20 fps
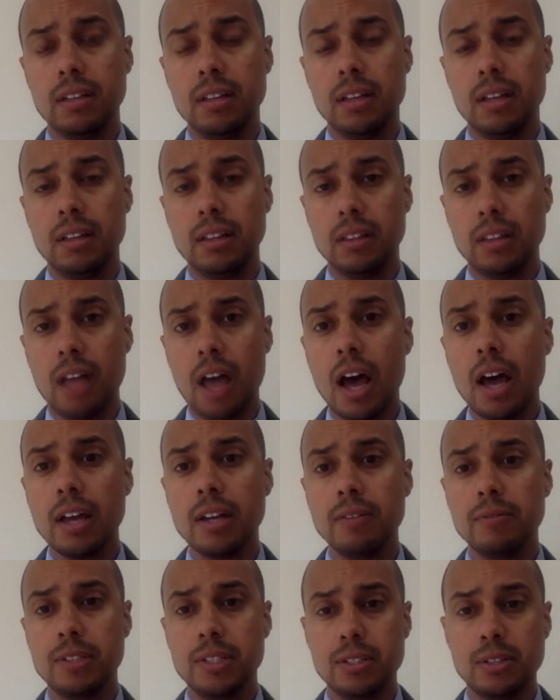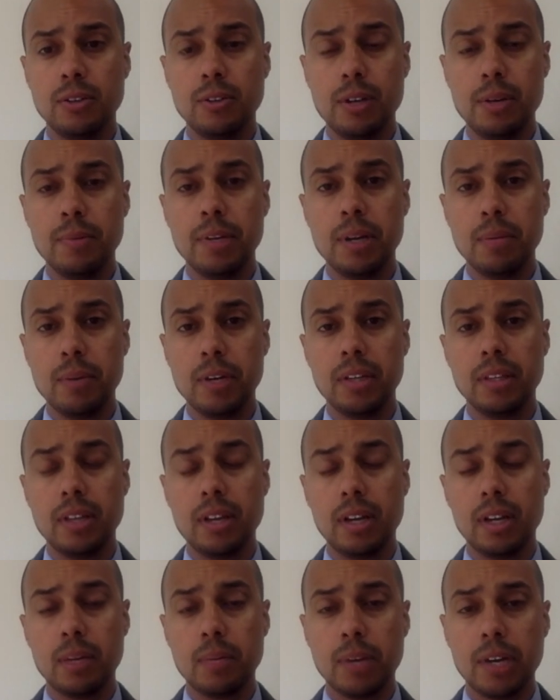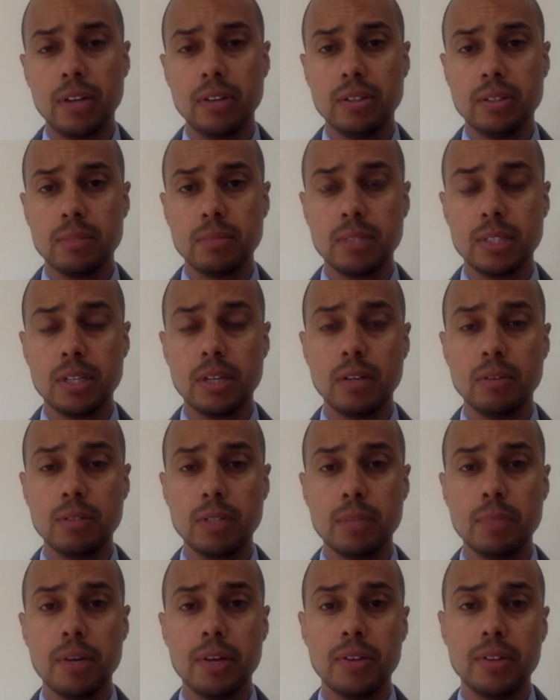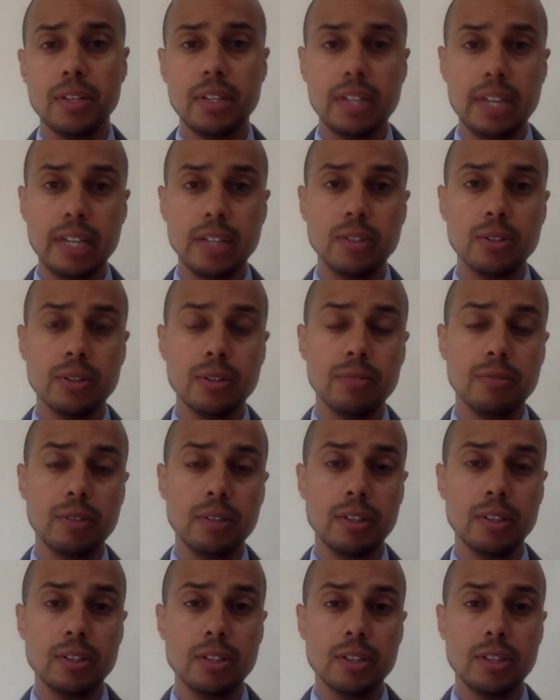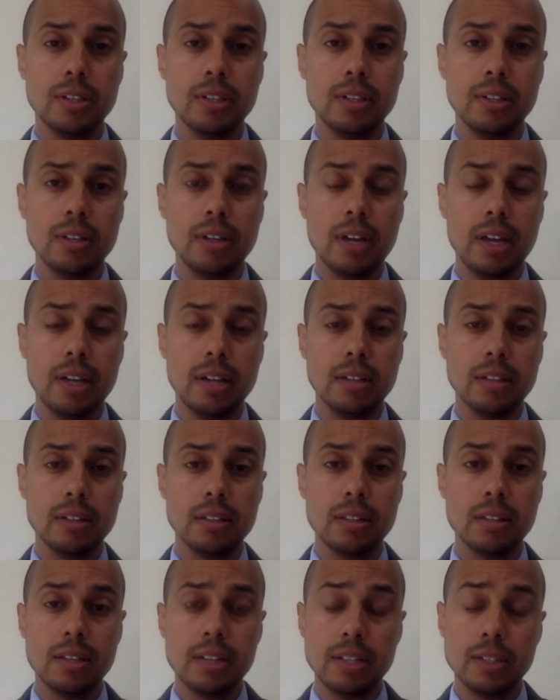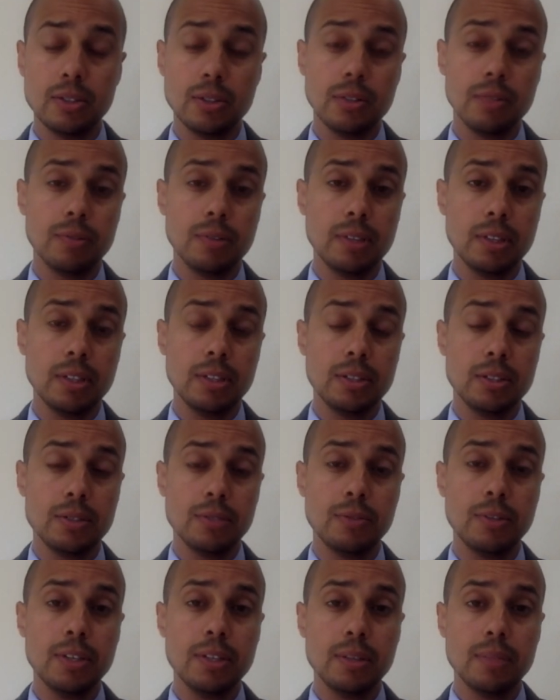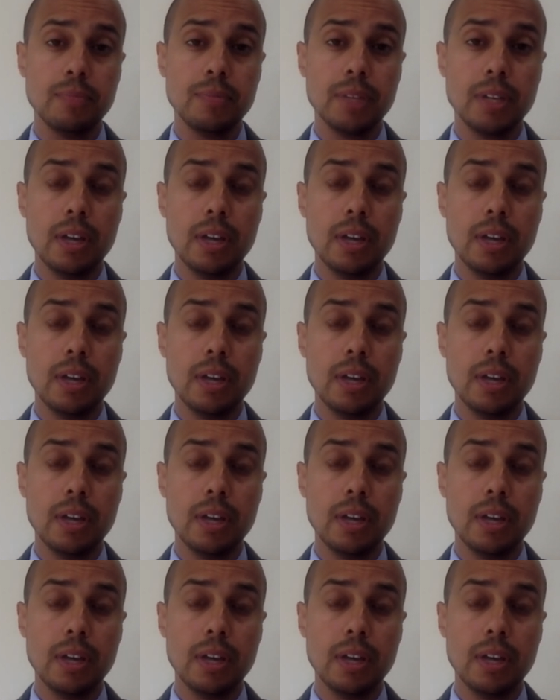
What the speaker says: lot of disagreement among the occupiers themselves about the nature of religion and the nature of religious freedom.